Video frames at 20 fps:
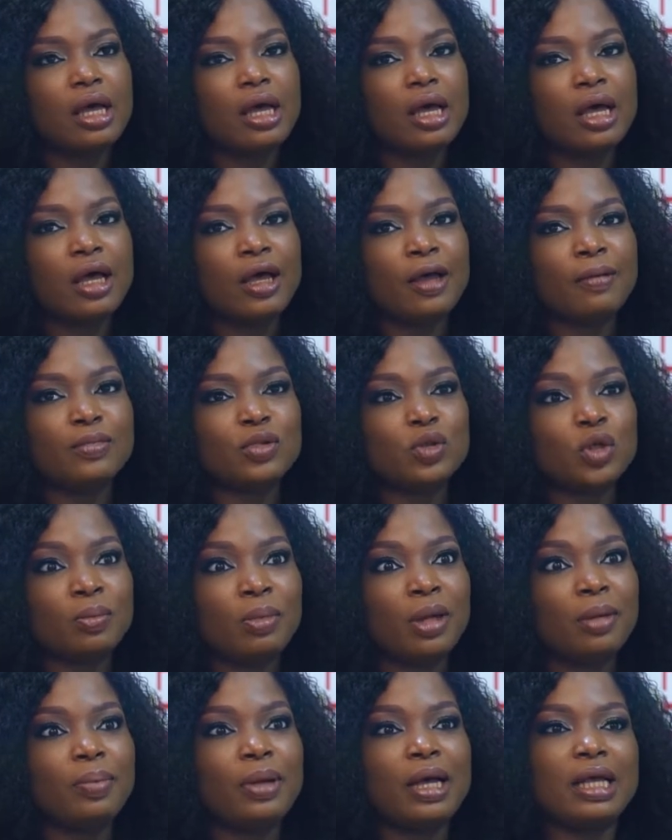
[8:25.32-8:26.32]
Um, so in
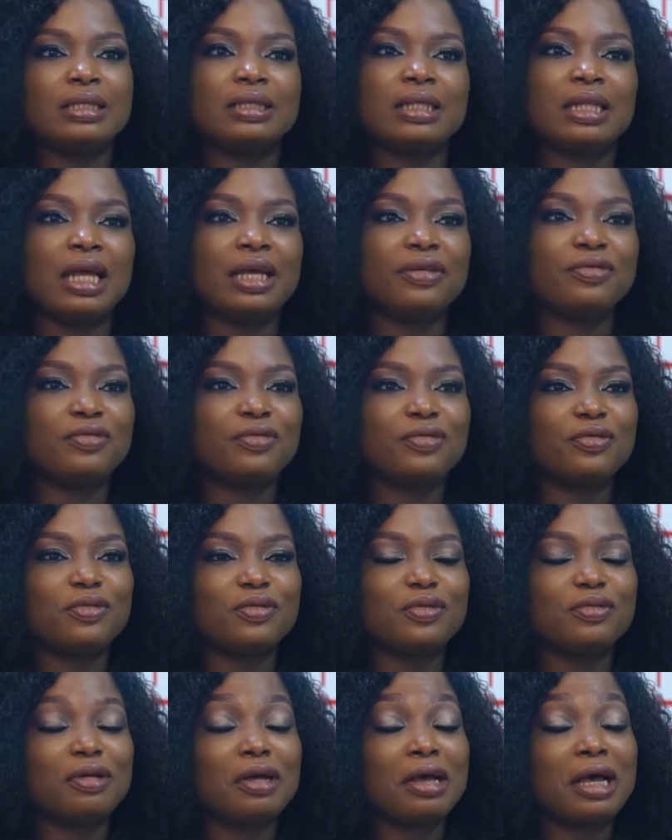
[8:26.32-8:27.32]
my past life,
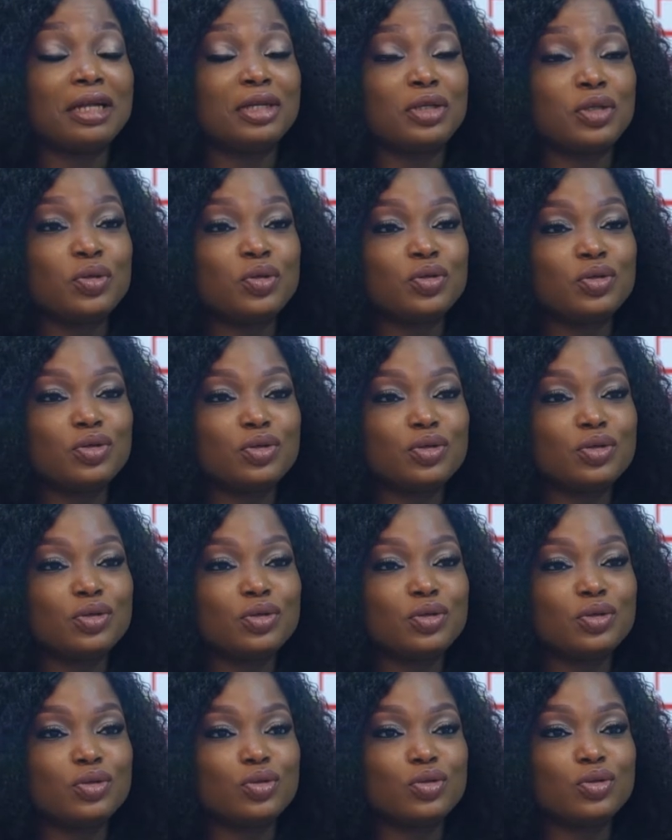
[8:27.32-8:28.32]
I'd used
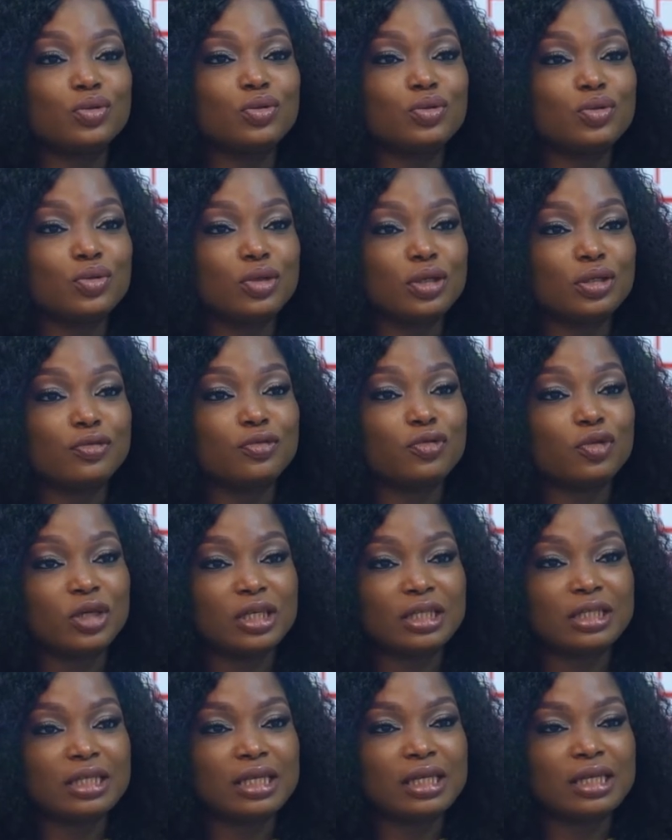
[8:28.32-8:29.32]
two
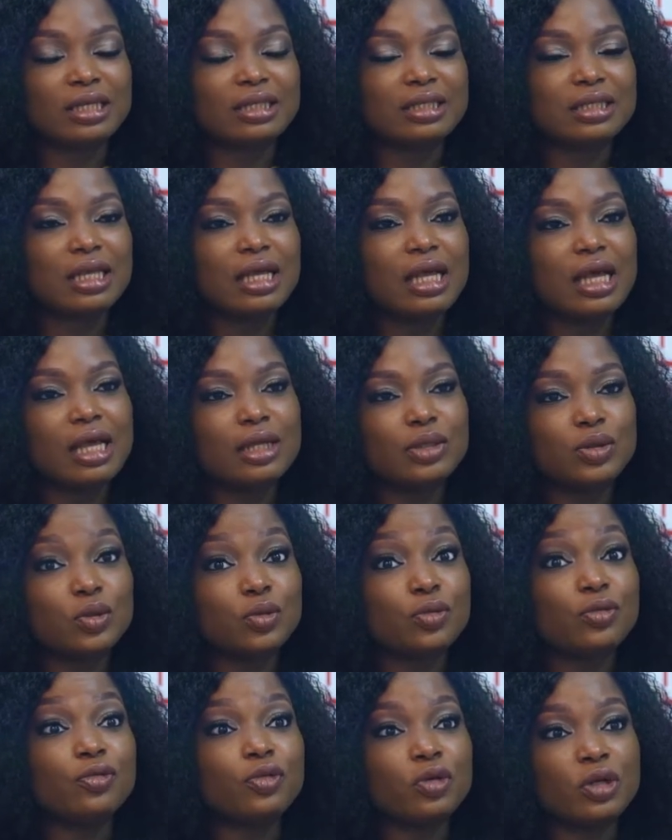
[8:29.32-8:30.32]
influencers to
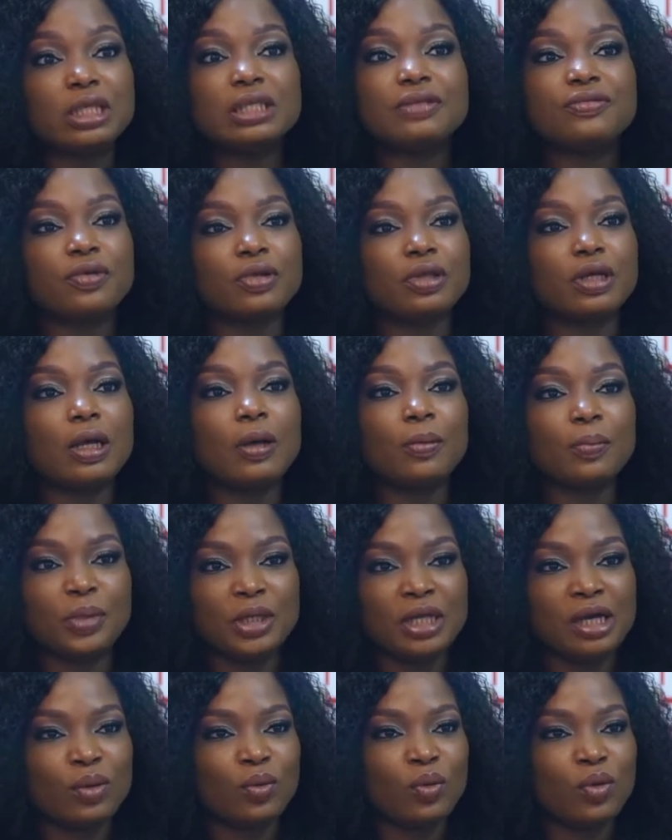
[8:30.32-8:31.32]
influence for the
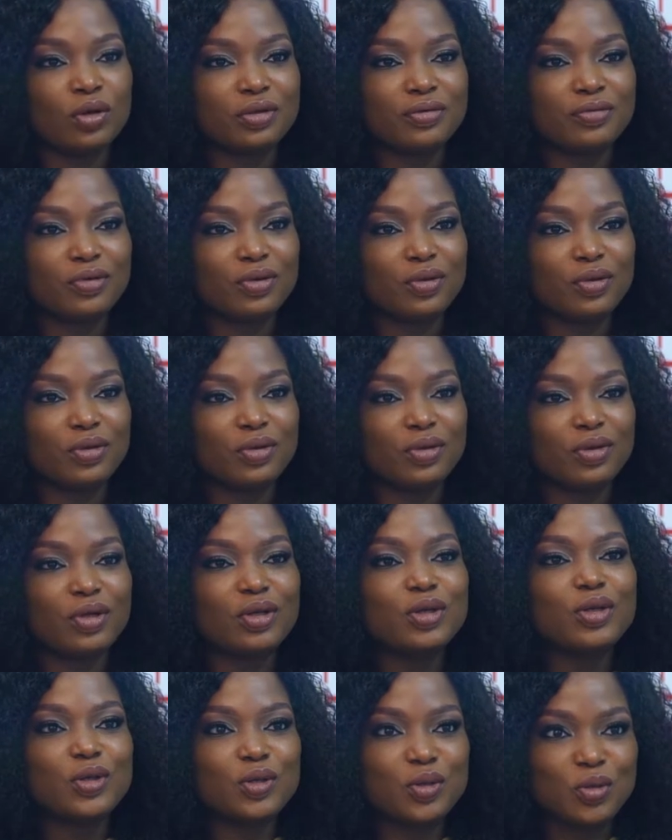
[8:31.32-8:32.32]
company I worked for.
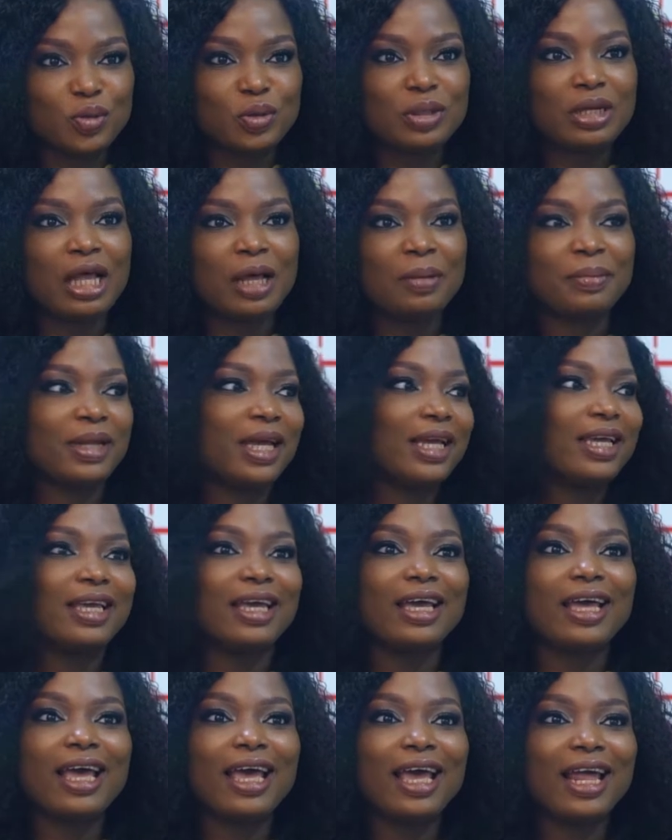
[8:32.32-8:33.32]
So now I'm like,
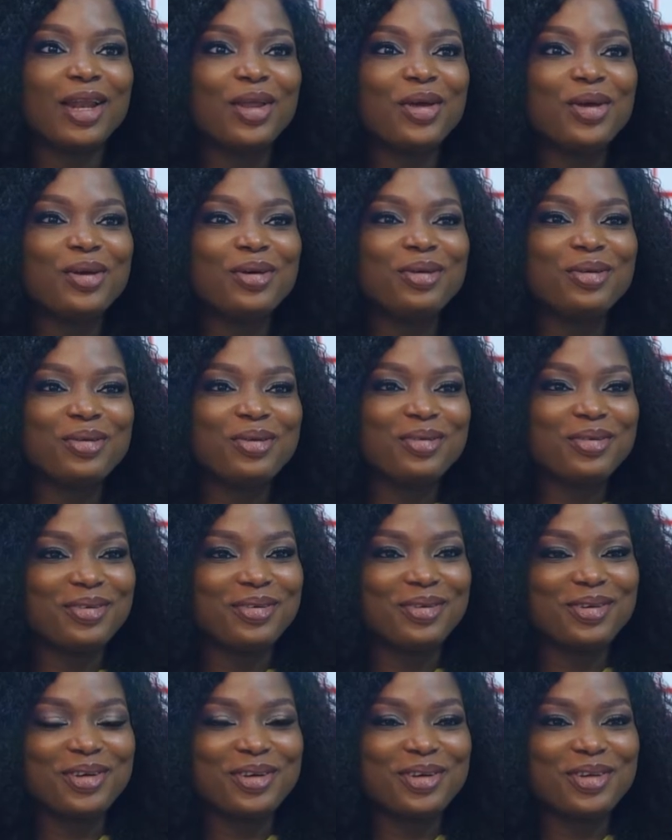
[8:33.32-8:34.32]
hello,
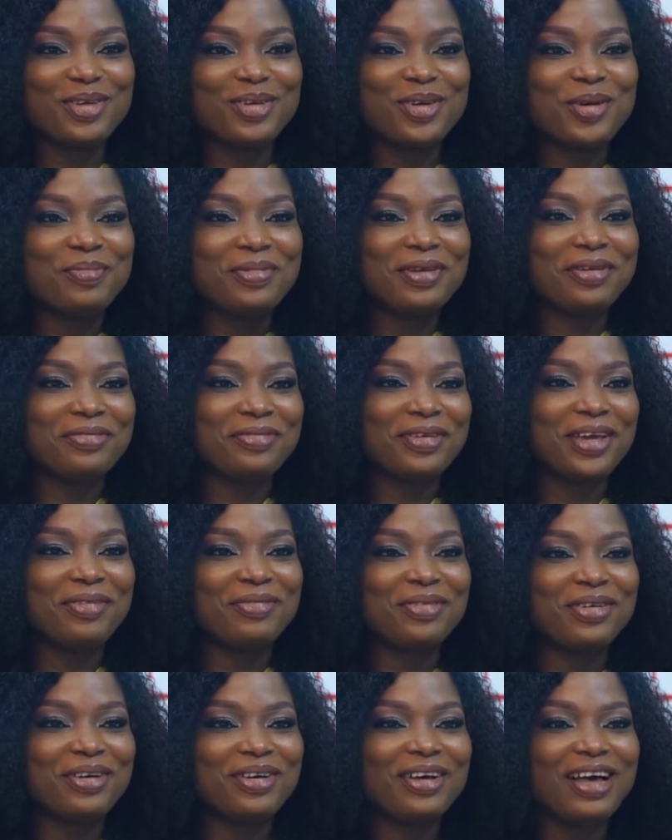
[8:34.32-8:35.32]
you owe me a
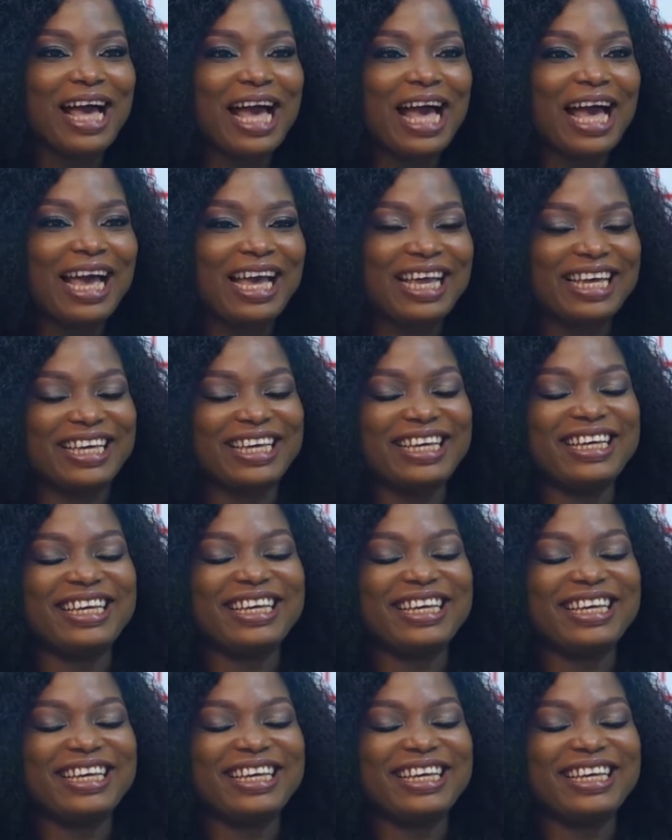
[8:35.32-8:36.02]
favor. Hi,